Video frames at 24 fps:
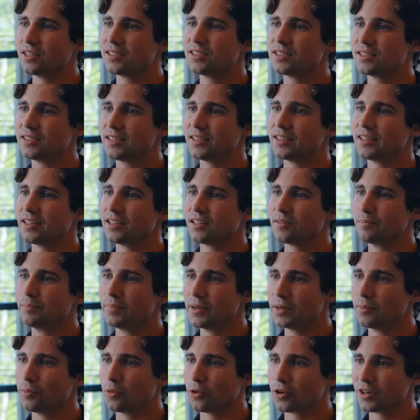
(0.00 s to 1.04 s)
let's dig in a
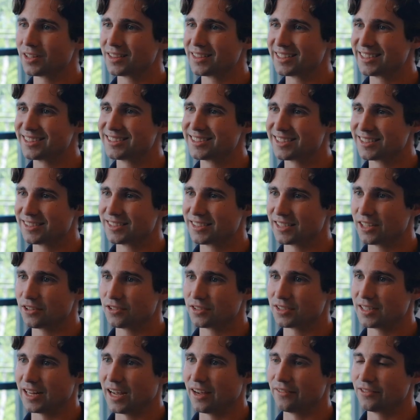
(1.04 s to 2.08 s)
bit more to LinkedIn
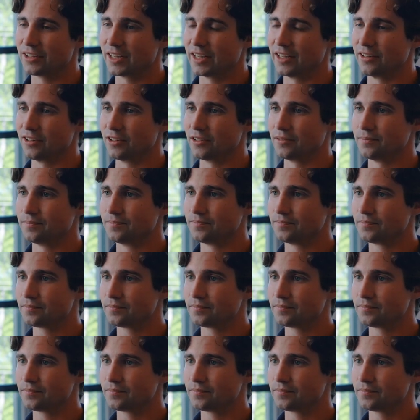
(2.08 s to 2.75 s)
Sales Navigator.